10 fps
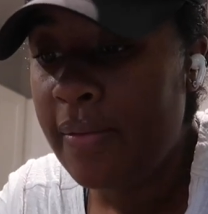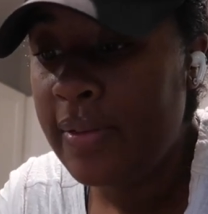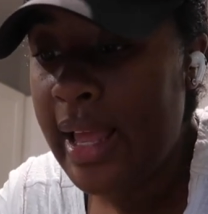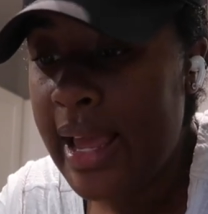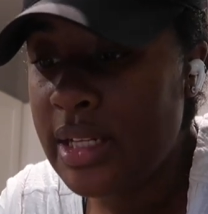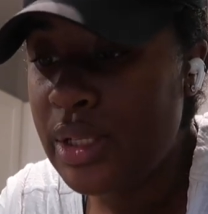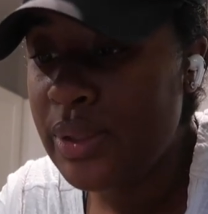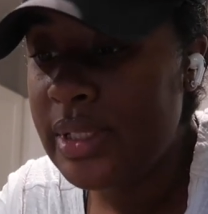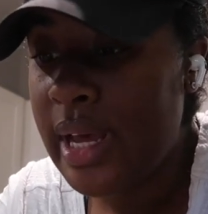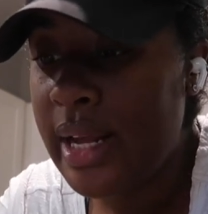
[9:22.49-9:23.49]
flat
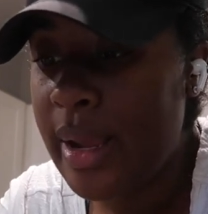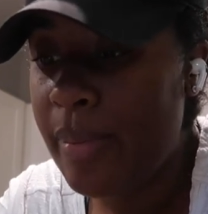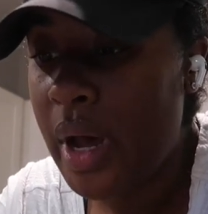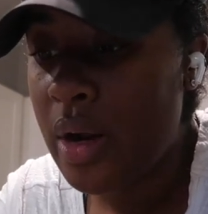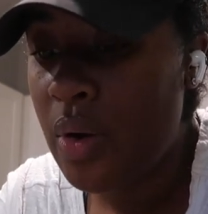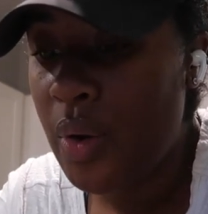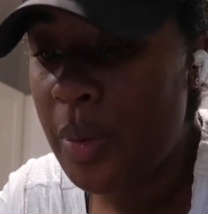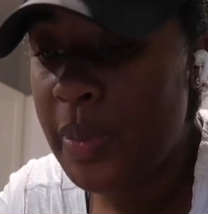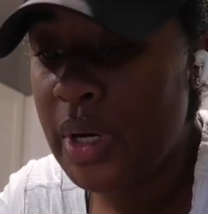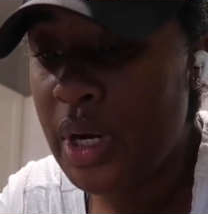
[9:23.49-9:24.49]
two-sided bottle
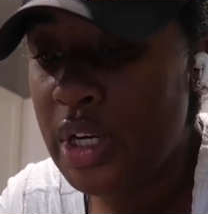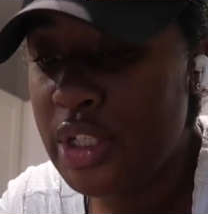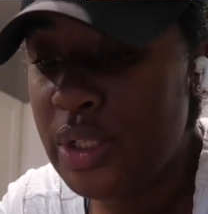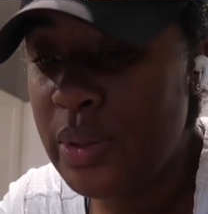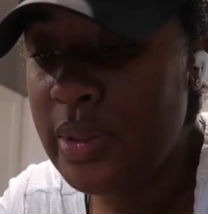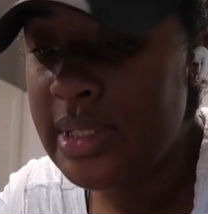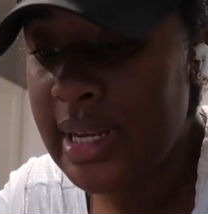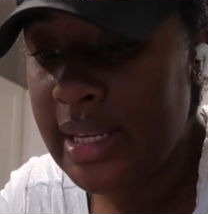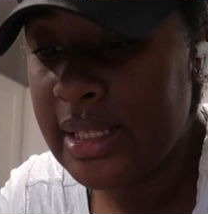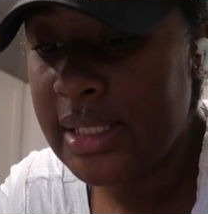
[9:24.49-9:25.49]
opener, two
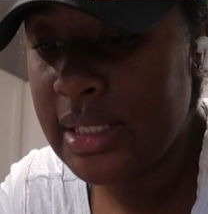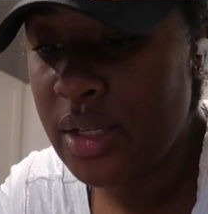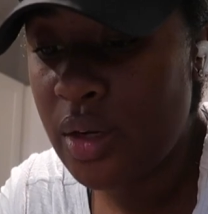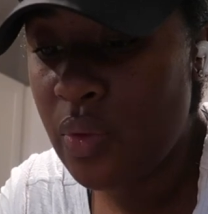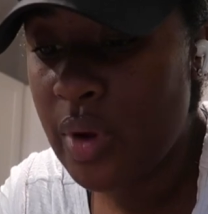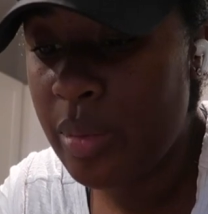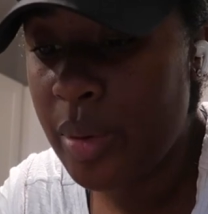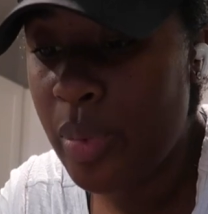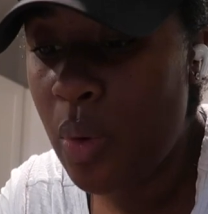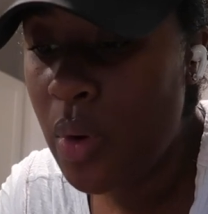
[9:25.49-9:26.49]
stainless steel rubber
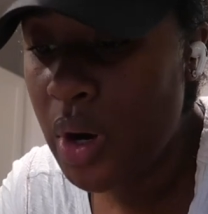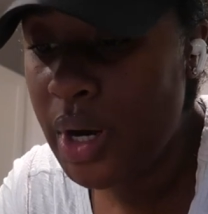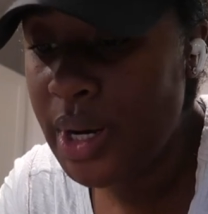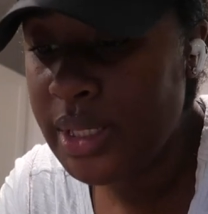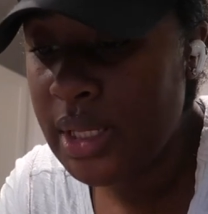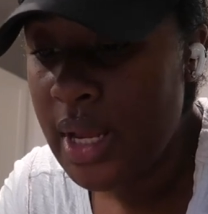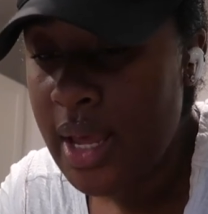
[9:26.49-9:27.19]
pours